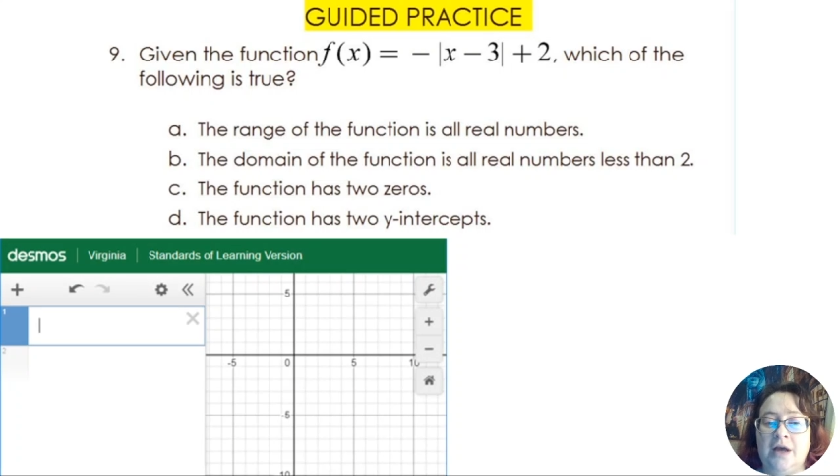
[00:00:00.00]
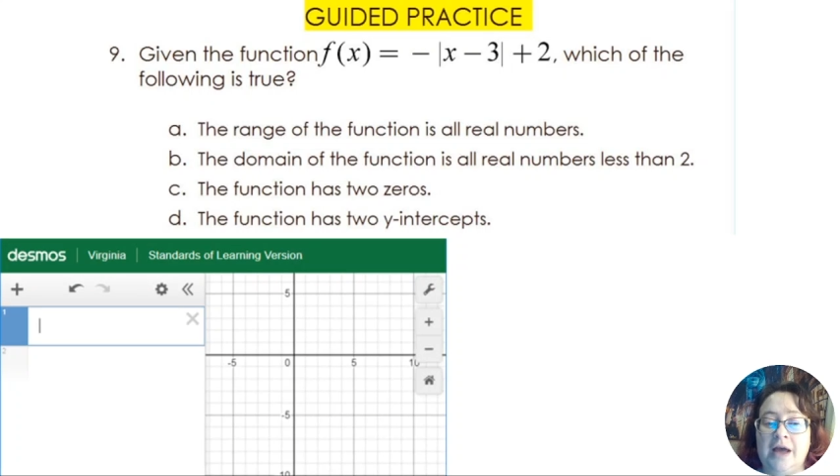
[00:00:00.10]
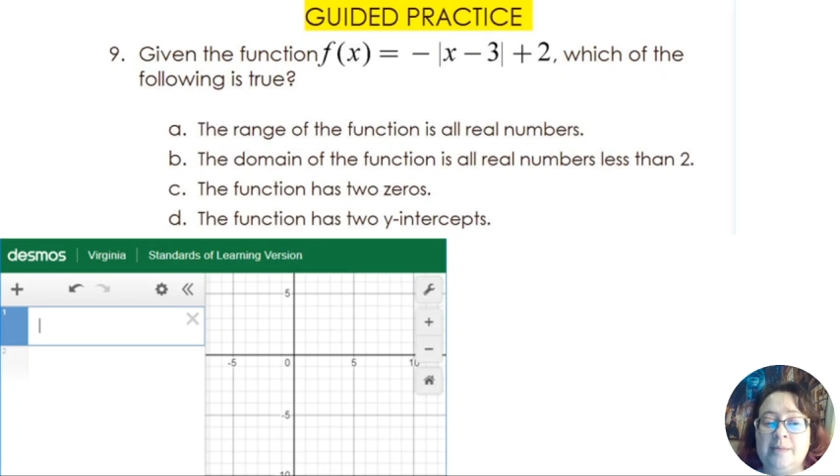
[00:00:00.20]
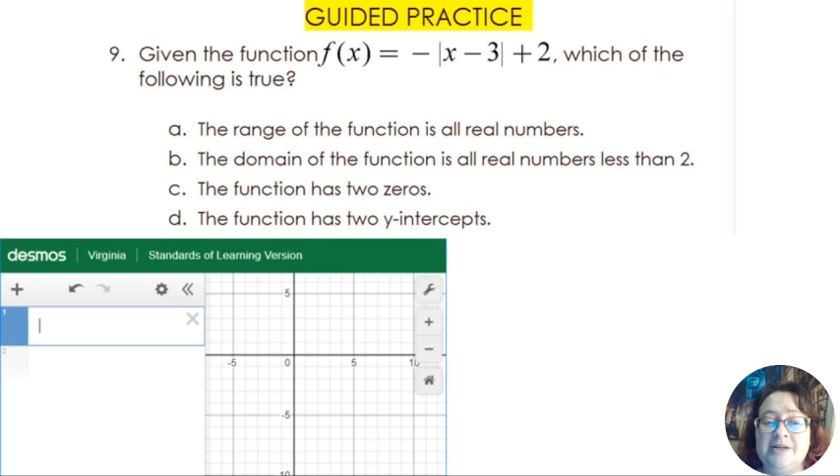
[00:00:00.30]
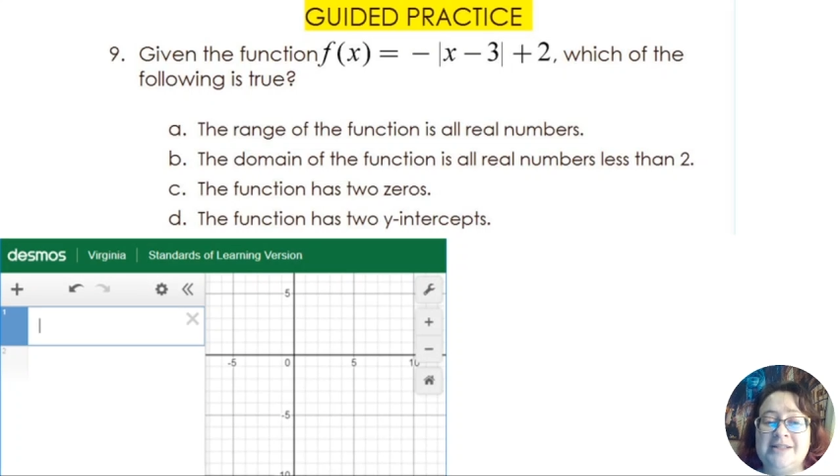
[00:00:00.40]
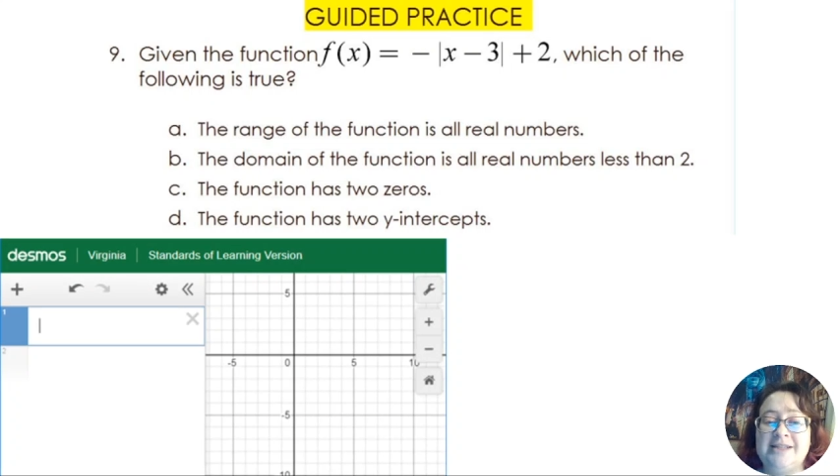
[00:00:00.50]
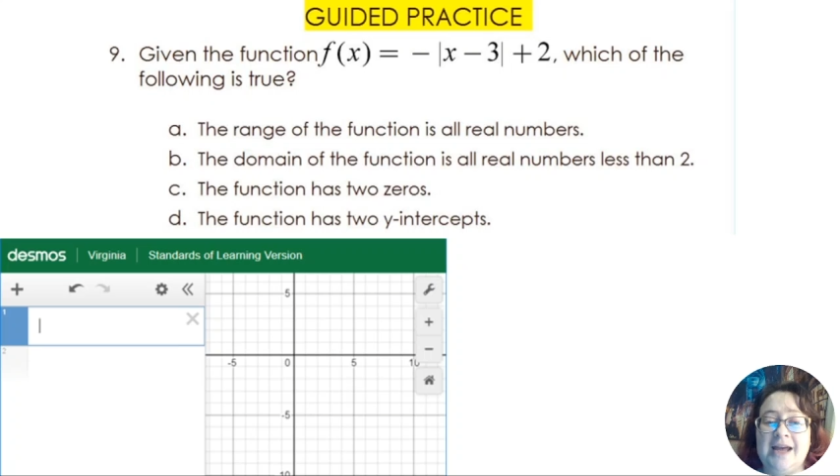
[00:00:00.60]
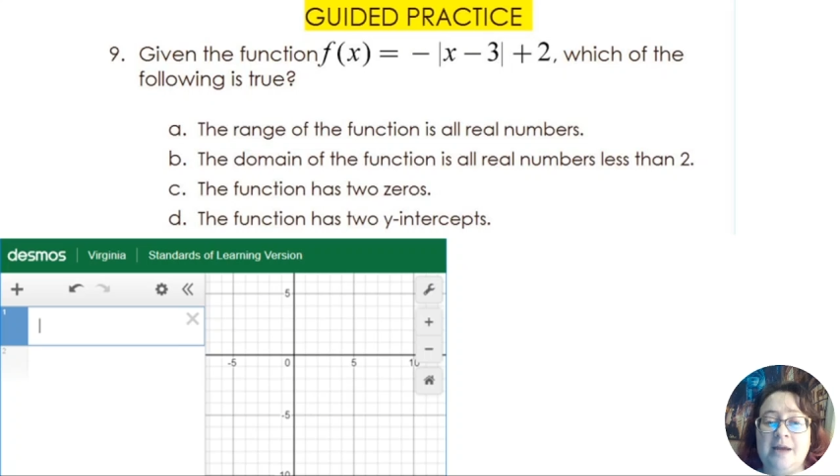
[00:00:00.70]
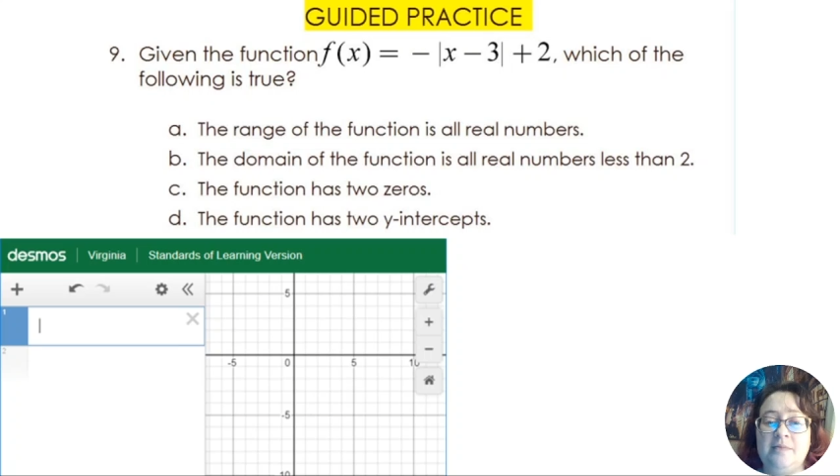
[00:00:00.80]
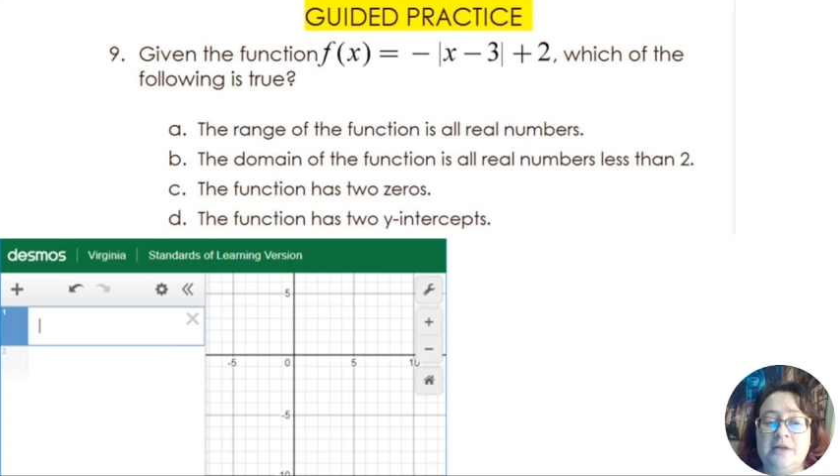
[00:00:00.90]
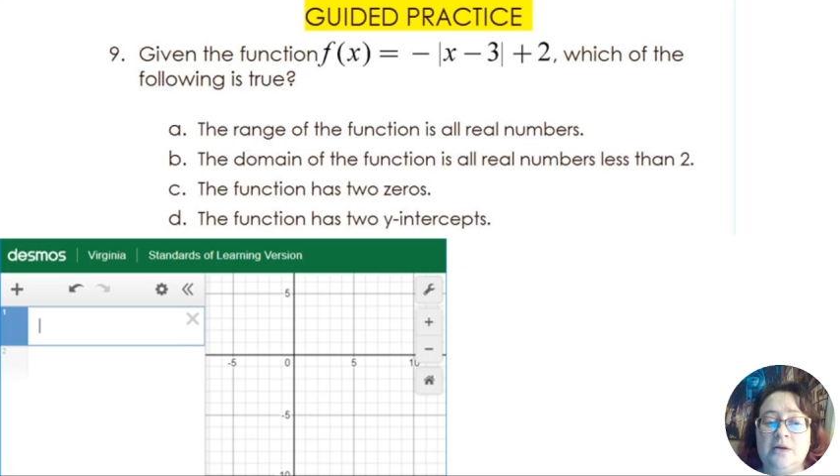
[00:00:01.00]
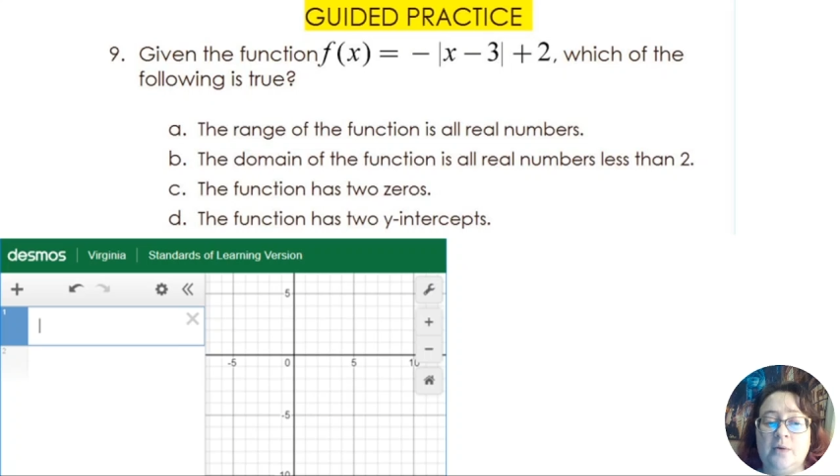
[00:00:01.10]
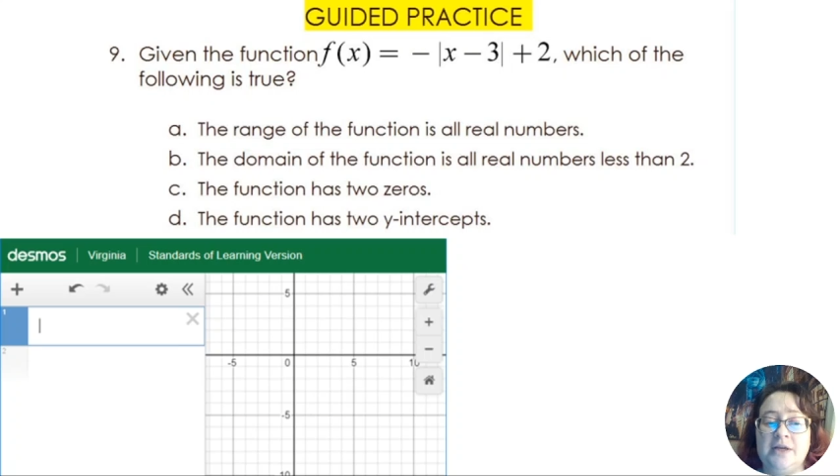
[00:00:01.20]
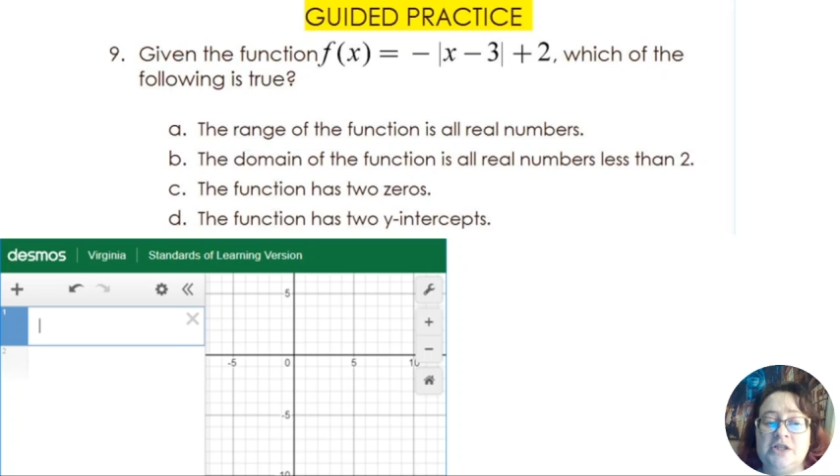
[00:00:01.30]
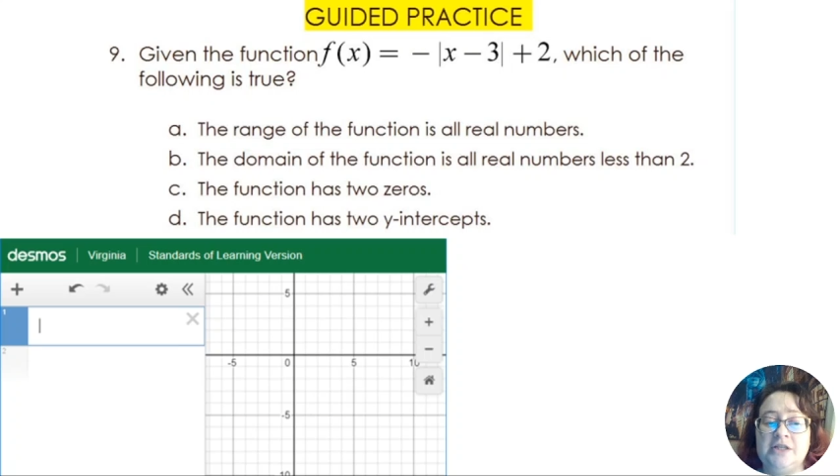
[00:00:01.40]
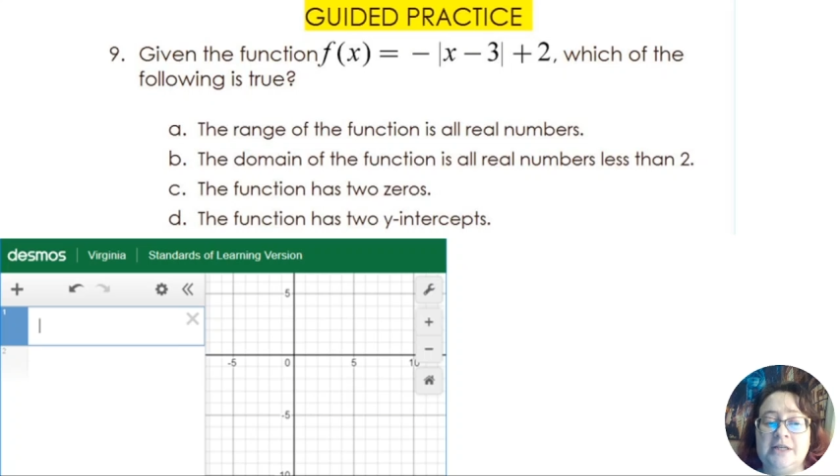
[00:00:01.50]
I'm going to type the equation